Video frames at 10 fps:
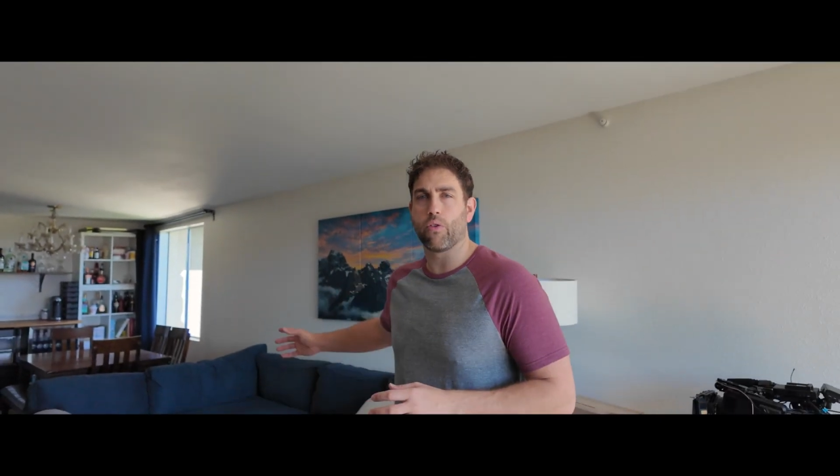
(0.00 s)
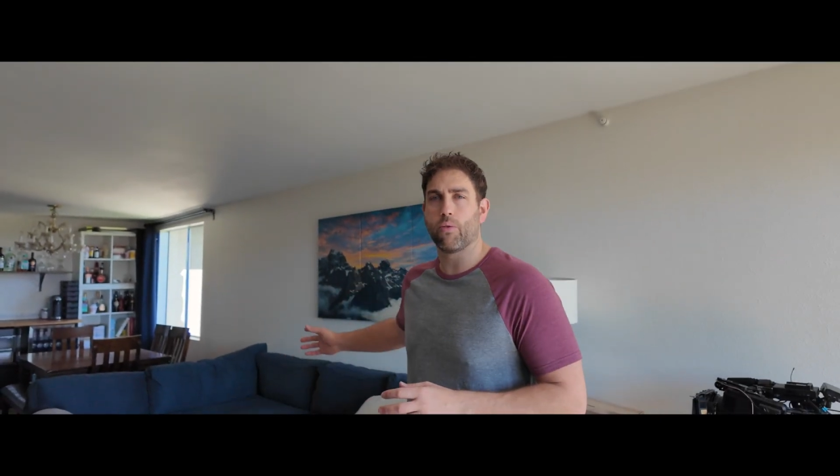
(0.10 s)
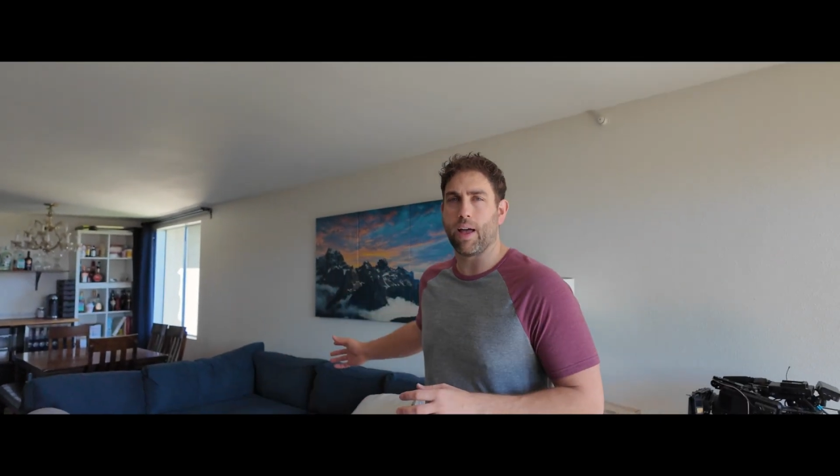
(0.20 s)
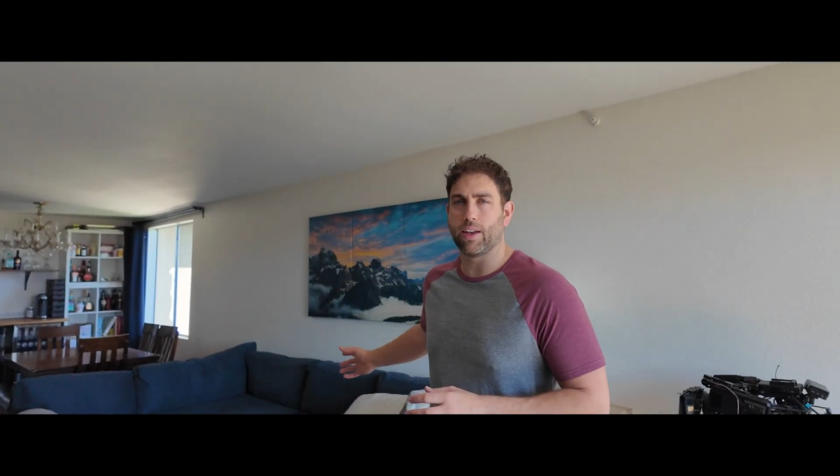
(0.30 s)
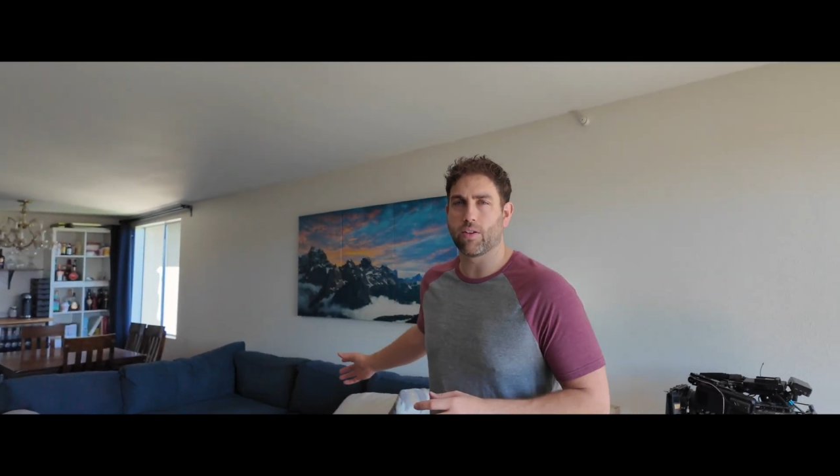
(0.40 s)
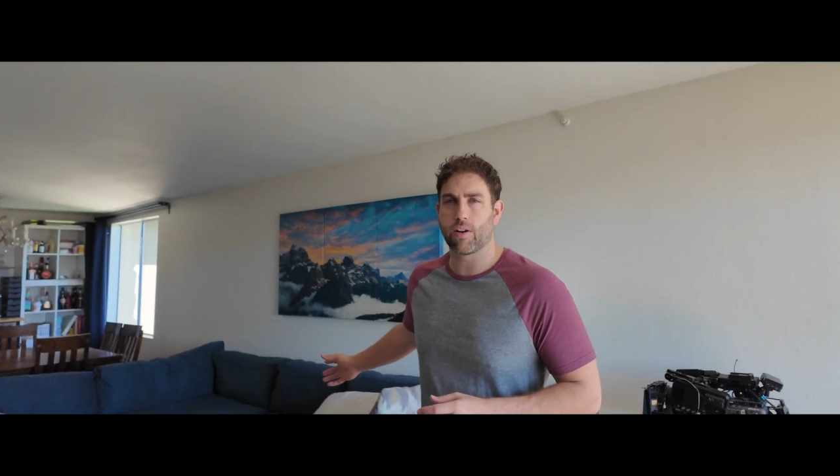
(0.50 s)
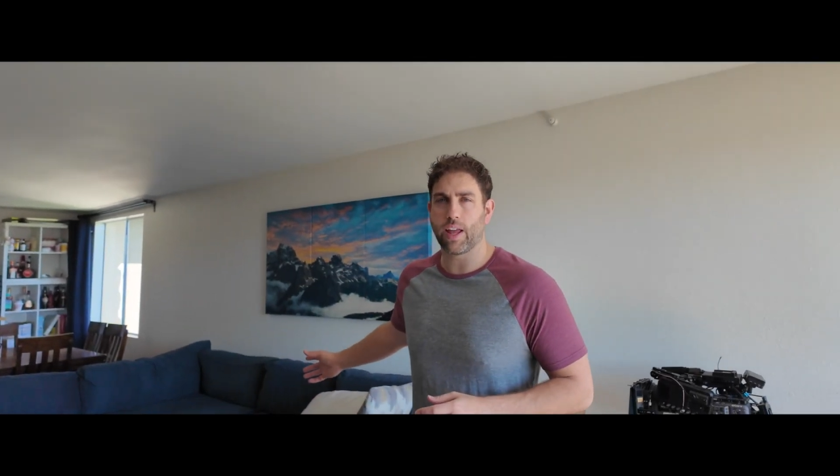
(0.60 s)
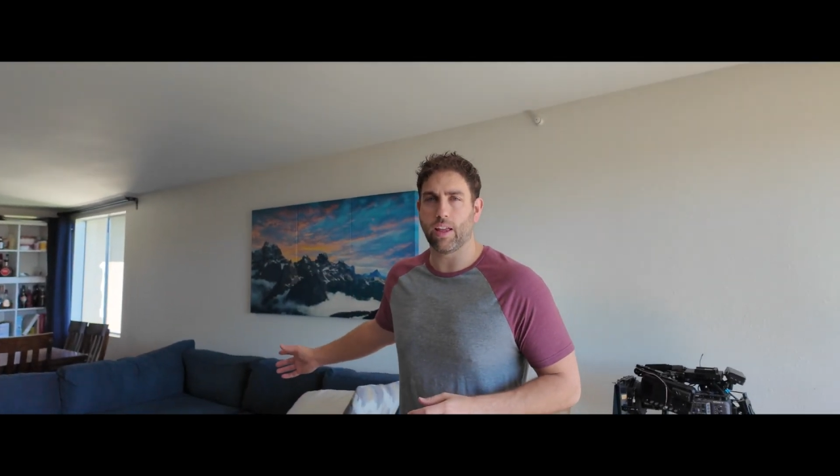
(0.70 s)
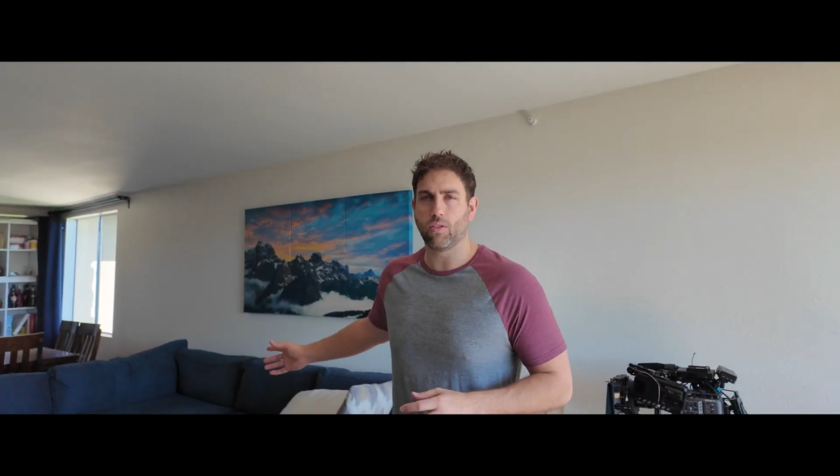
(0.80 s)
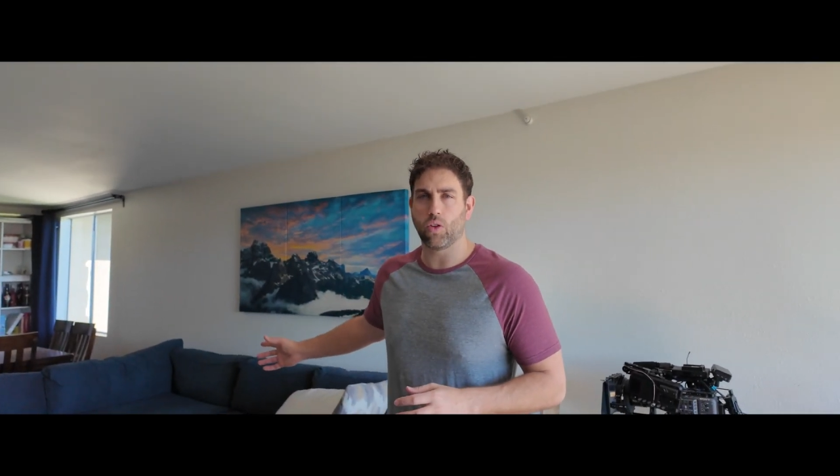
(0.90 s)
room and
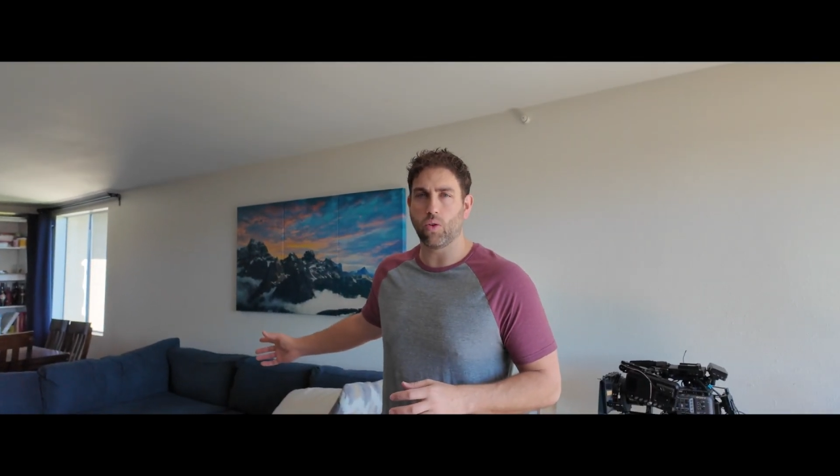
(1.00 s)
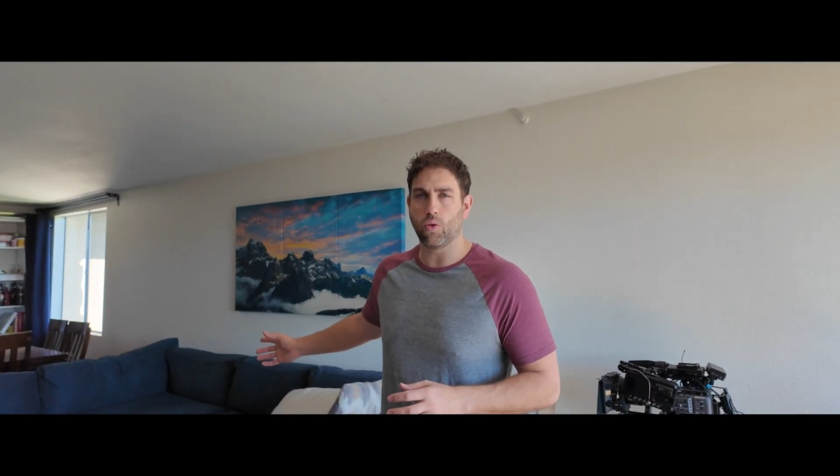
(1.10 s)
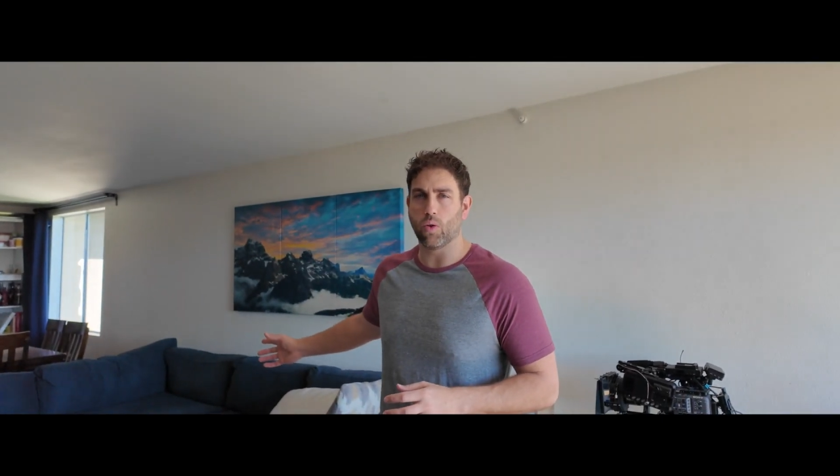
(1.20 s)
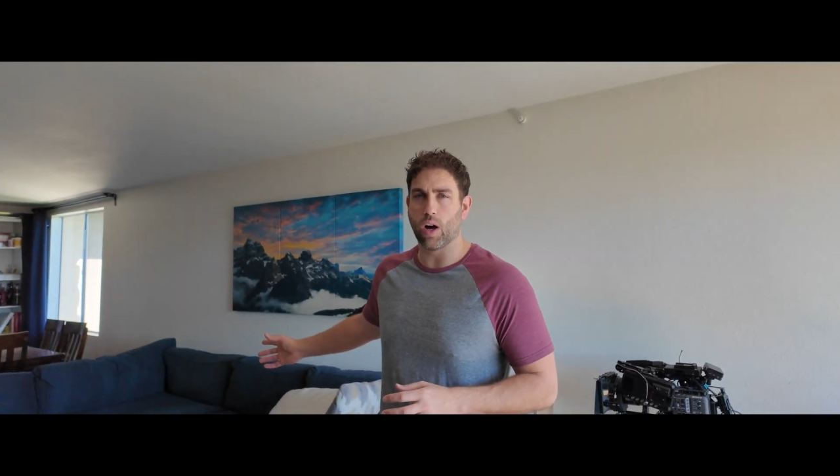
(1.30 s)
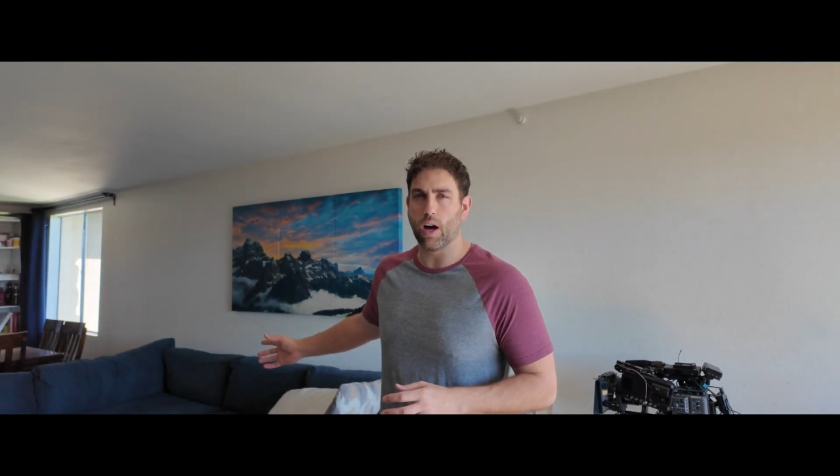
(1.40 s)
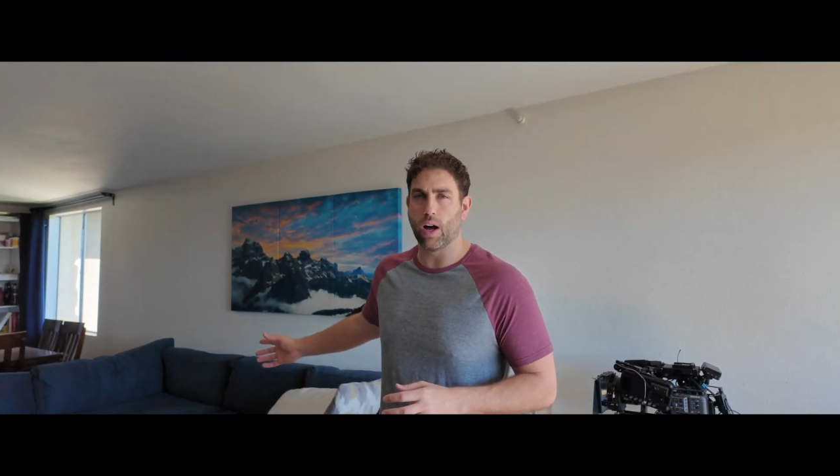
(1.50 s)
turn it into